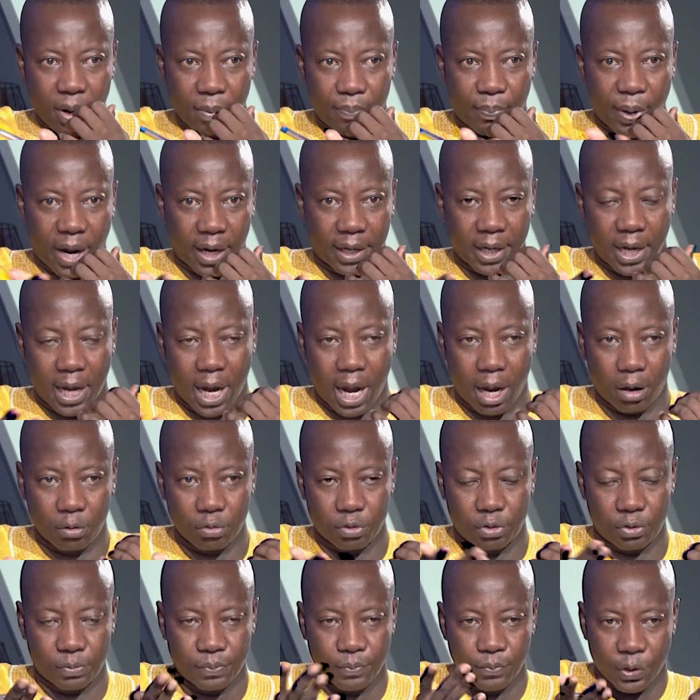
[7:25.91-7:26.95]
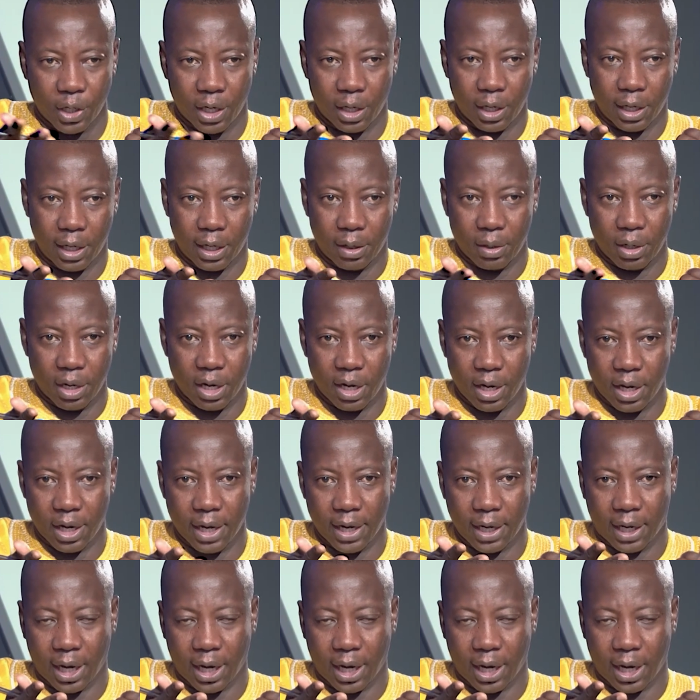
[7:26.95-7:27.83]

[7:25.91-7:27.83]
and park a